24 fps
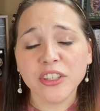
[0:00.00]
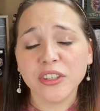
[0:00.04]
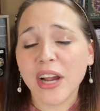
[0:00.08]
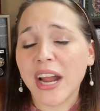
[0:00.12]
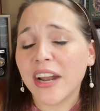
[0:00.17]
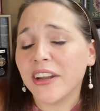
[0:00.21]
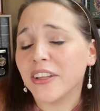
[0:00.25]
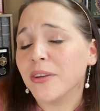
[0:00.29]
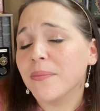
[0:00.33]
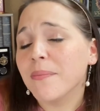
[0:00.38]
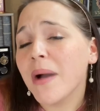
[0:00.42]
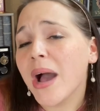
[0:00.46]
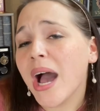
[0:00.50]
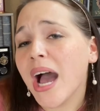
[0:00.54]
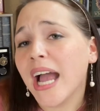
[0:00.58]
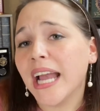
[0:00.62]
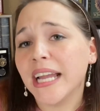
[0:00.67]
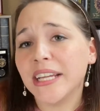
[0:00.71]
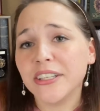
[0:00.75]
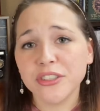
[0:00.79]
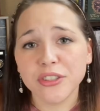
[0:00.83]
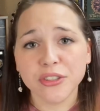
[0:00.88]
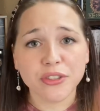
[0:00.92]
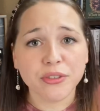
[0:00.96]
out of your
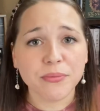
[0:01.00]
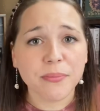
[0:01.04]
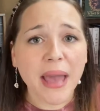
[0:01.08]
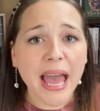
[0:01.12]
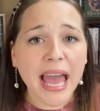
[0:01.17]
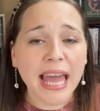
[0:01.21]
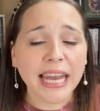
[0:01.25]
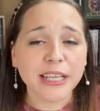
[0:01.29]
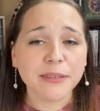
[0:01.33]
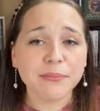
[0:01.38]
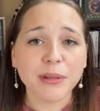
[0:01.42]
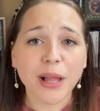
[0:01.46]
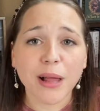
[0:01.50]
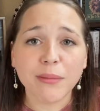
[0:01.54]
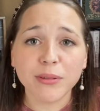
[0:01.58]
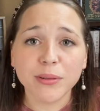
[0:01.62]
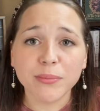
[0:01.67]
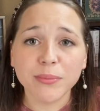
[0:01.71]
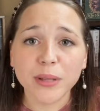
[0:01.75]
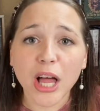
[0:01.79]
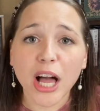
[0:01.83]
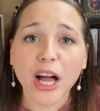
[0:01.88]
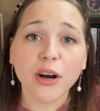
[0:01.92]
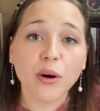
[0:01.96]
mind, you're dramatic, blah, blah,
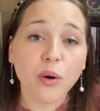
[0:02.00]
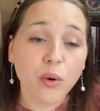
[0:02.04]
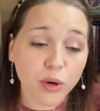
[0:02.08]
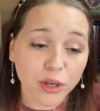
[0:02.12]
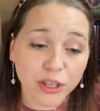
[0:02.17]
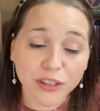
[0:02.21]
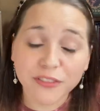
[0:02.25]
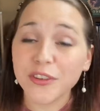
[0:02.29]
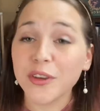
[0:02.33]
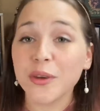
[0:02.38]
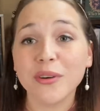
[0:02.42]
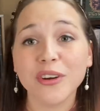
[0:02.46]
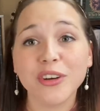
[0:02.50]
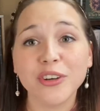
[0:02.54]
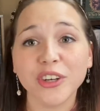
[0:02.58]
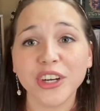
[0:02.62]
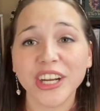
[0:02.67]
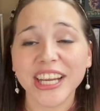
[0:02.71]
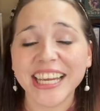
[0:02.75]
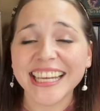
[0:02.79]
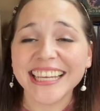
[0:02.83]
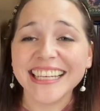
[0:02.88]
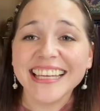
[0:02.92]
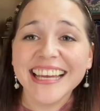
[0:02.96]
blah," or if you
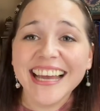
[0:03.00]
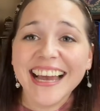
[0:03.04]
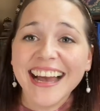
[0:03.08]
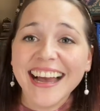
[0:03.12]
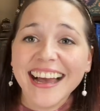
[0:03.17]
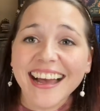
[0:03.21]
agree.